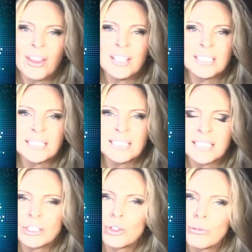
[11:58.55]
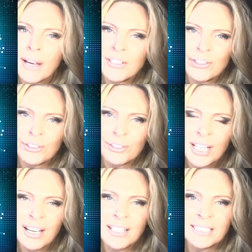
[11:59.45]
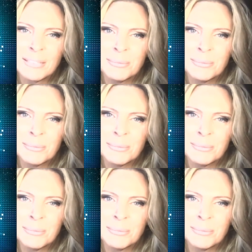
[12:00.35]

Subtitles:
This is a treasure, guys. I